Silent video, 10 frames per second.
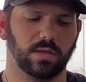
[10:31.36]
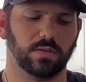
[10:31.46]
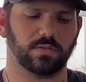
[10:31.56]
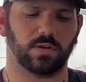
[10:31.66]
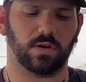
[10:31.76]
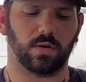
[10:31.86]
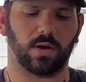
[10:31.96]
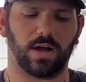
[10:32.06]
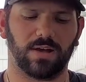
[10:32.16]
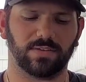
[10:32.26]

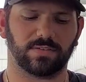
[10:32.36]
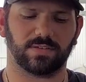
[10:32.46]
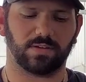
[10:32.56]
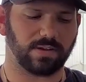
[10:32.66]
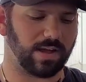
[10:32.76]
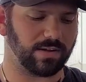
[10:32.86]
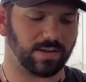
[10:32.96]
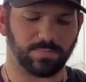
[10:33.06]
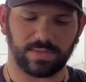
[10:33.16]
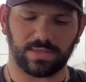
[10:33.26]
So obviously you're not going
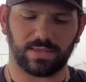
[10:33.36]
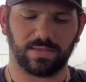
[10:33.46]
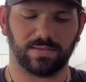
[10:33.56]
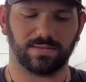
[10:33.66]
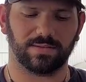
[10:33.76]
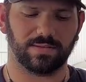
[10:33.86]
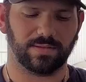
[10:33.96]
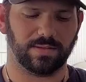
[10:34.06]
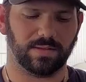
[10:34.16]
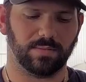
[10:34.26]
to be
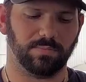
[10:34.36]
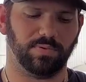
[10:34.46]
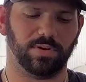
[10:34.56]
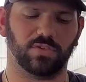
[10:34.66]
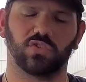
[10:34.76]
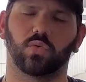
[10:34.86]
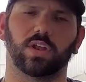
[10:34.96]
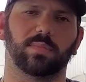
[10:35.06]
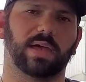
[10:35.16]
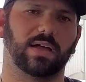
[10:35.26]
putting
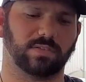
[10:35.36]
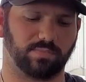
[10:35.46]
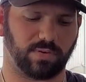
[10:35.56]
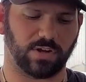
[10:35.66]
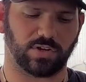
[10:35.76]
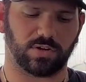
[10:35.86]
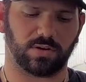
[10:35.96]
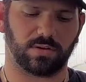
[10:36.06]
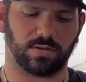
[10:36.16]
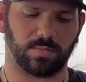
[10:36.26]
20 pounds of
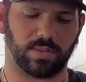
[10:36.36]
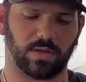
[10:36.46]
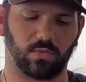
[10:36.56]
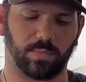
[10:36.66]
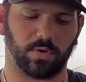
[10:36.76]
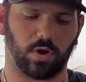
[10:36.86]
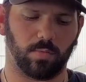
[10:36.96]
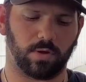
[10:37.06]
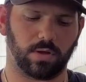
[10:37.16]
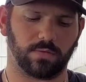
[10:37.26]
pressure. I mean, that'll rip your
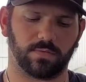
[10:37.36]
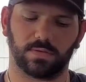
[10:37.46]
arm off.